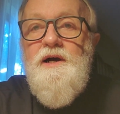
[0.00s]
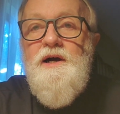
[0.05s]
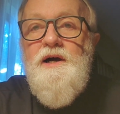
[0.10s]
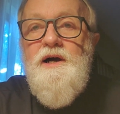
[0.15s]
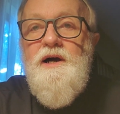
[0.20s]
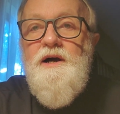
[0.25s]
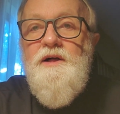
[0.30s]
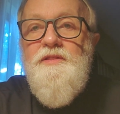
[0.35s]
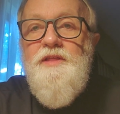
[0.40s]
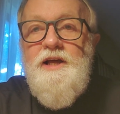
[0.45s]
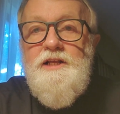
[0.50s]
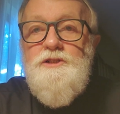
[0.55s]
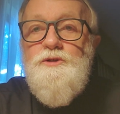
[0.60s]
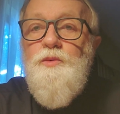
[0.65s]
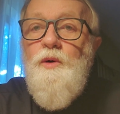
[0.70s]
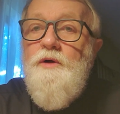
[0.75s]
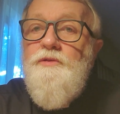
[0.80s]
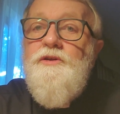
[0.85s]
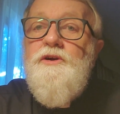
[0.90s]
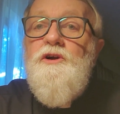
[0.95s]
Uh,
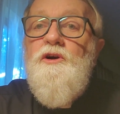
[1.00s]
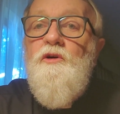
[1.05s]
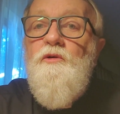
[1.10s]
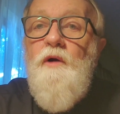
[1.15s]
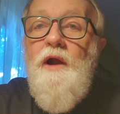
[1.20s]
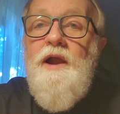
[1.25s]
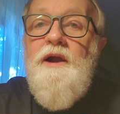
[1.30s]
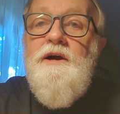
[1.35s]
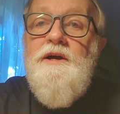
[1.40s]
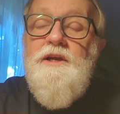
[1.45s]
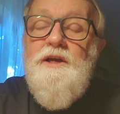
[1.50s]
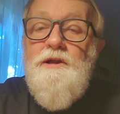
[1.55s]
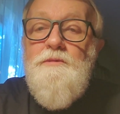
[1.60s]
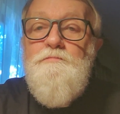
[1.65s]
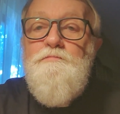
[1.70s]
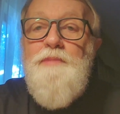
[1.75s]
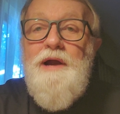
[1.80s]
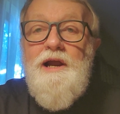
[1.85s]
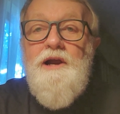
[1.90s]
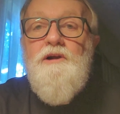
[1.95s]
that's what the
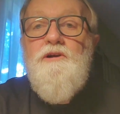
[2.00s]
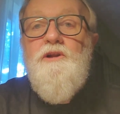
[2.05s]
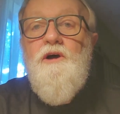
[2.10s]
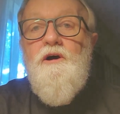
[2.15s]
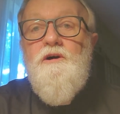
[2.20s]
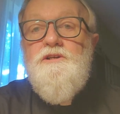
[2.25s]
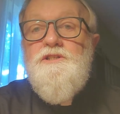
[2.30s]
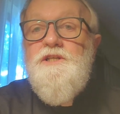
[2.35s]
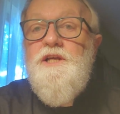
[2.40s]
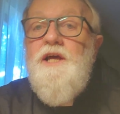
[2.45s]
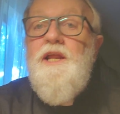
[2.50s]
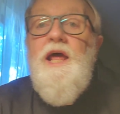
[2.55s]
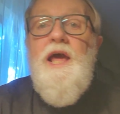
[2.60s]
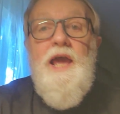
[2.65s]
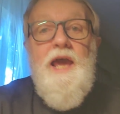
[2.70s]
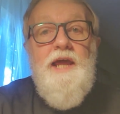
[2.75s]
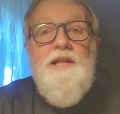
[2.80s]
Karelian bear dogs did.